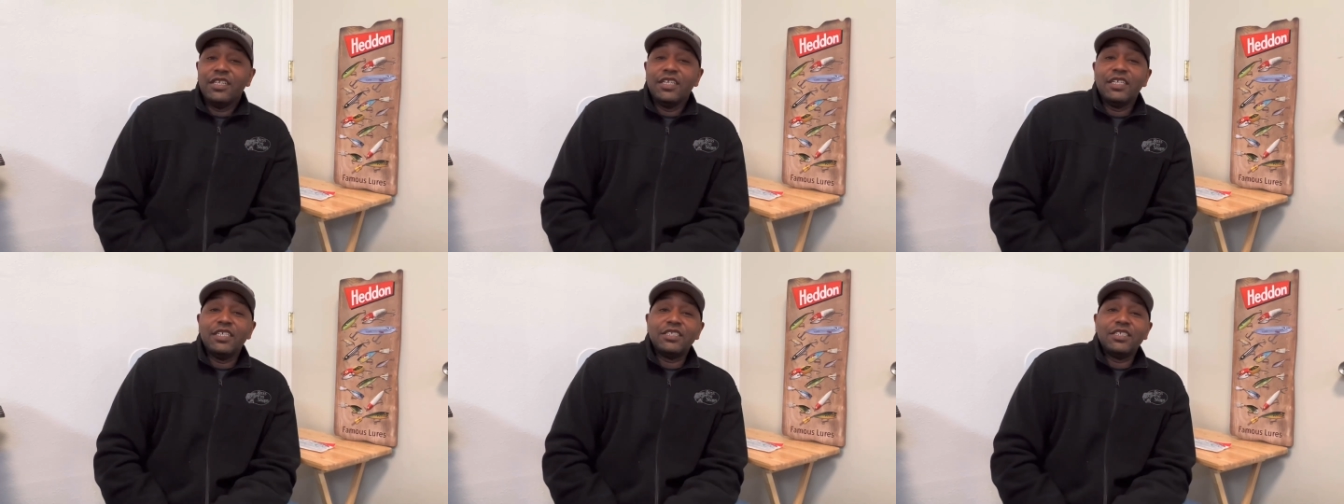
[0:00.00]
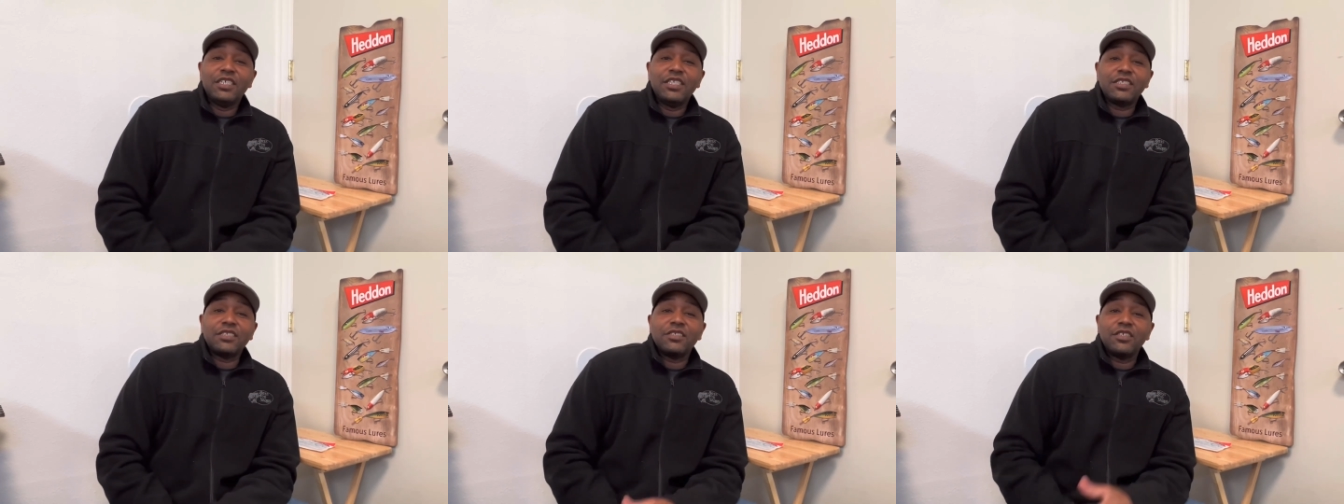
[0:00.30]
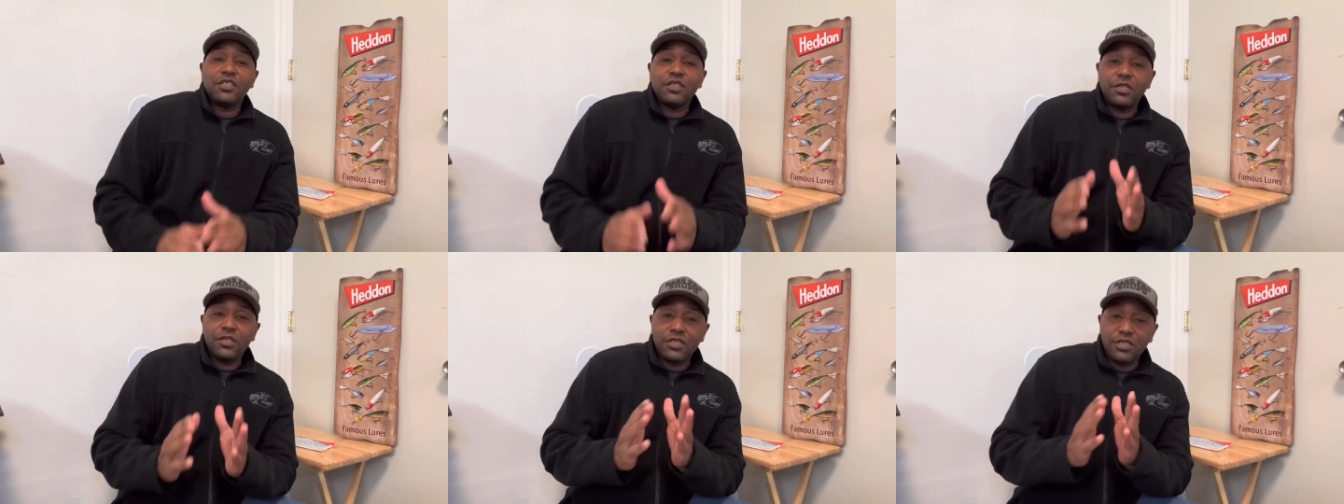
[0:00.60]
It's
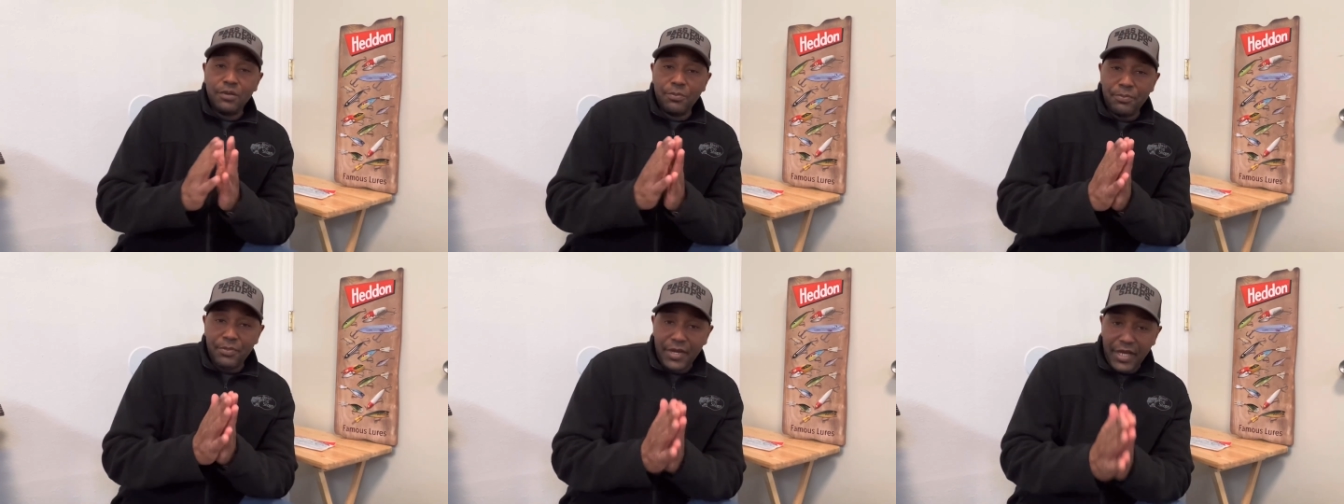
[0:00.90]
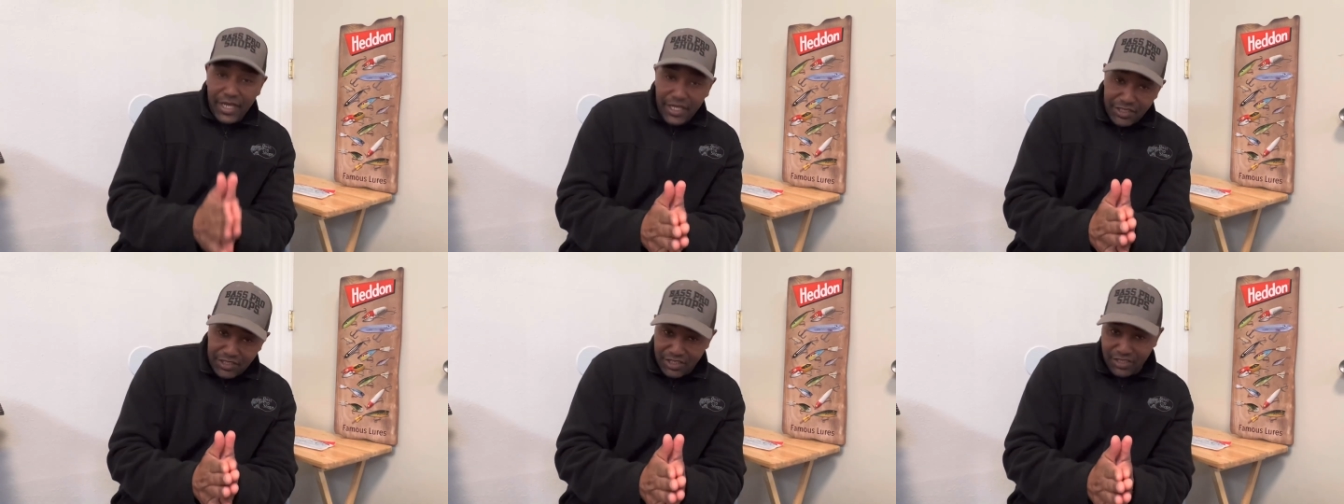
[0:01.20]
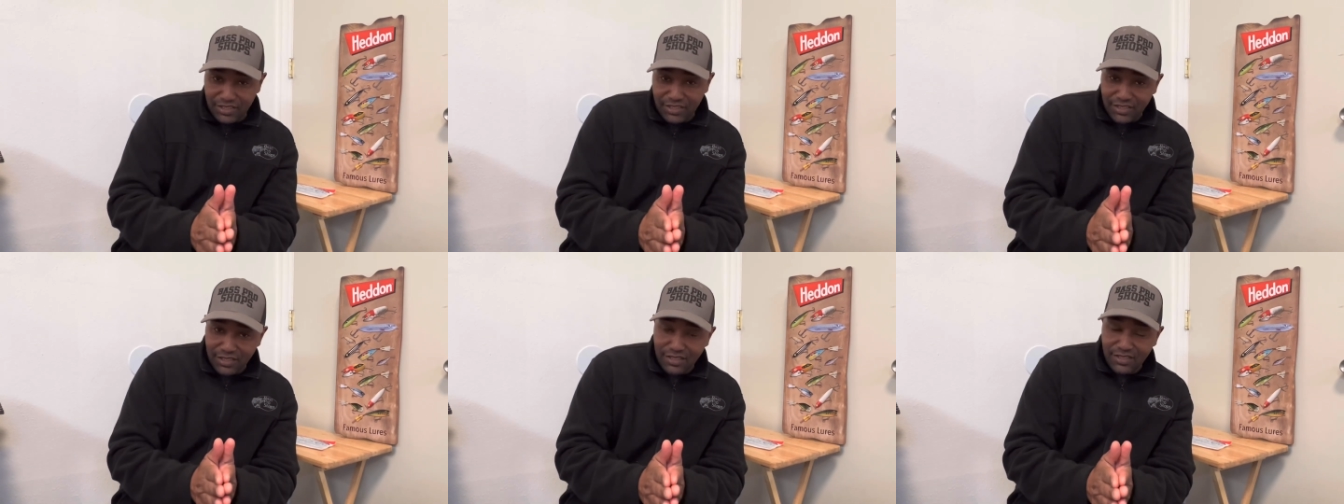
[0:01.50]
just the
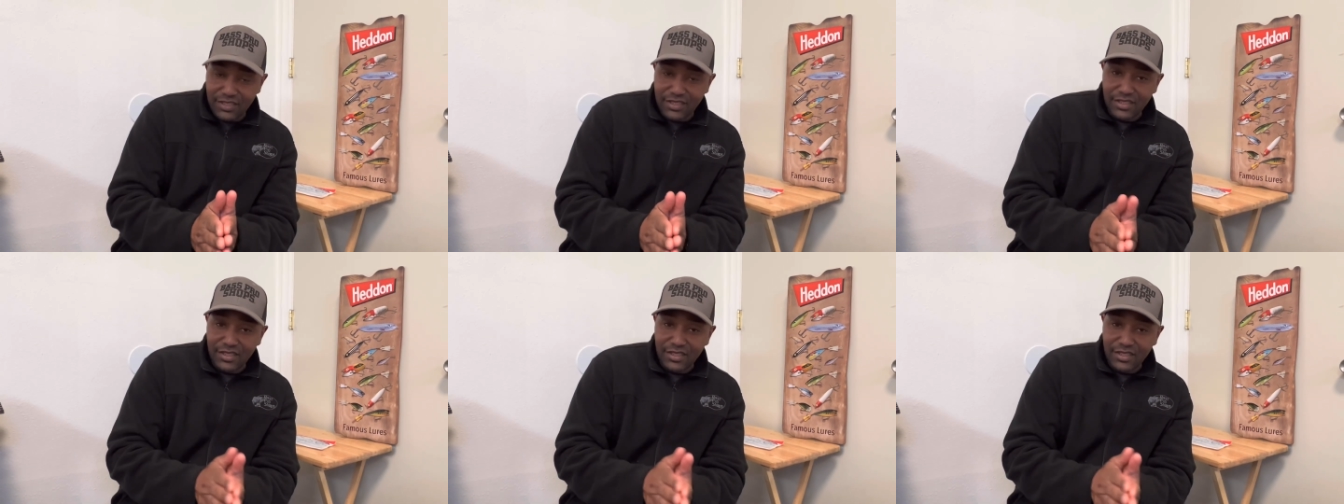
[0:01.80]
patience